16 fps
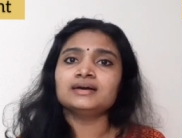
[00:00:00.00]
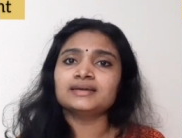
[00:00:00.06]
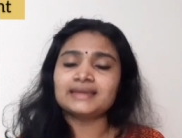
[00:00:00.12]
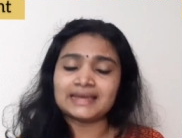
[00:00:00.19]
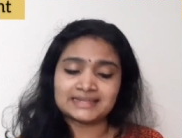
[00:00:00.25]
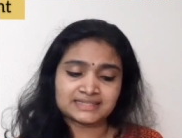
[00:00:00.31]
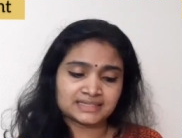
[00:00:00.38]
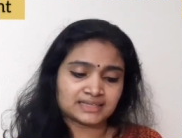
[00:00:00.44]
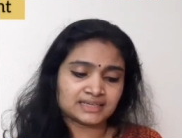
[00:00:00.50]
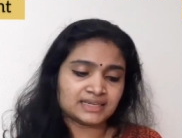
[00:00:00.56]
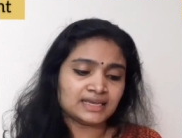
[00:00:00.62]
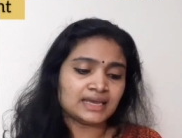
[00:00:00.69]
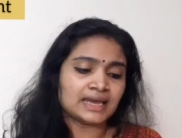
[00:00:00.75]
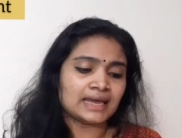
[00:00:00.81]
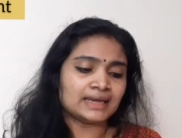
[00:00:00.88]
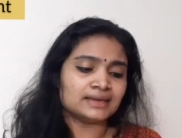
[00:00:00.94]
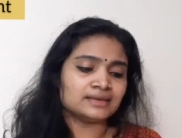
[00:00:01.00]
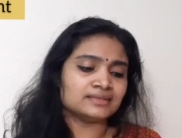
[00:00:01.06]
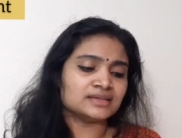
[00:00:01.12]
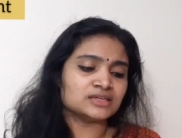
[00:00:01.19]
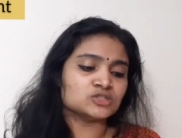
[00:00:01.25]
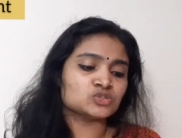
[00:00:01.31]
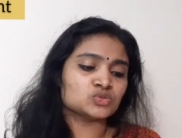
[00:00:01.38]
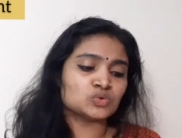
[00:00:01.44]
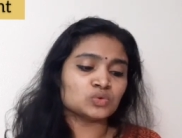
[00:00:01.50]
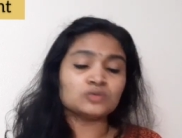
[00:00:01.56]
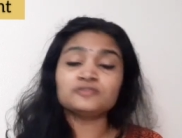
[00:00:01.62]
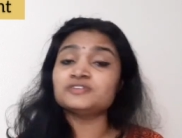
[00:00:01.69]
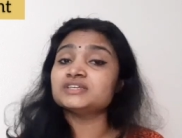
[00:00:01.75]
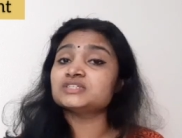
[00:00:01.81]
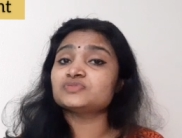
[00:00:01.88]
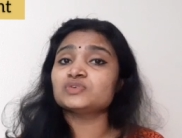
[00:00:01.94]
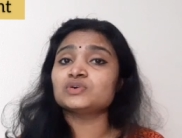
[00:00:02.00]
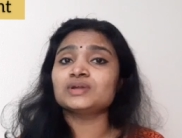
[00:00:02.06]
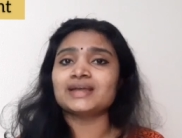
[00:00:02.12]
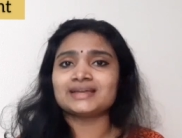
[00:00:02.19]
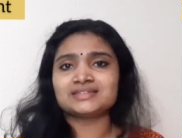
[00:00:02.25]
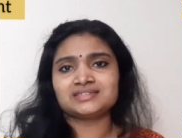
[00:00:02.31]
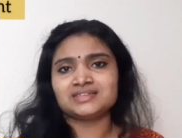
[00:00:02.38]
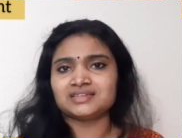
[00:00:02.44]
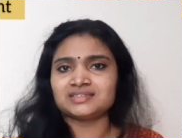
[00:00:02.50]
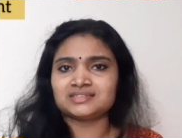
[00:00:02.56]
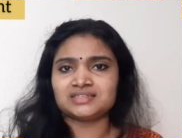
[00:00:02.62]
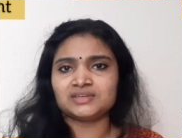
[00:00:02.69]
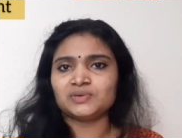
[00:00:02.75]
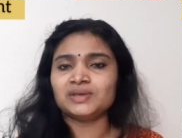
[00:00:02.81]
category and there is no fees for SCST.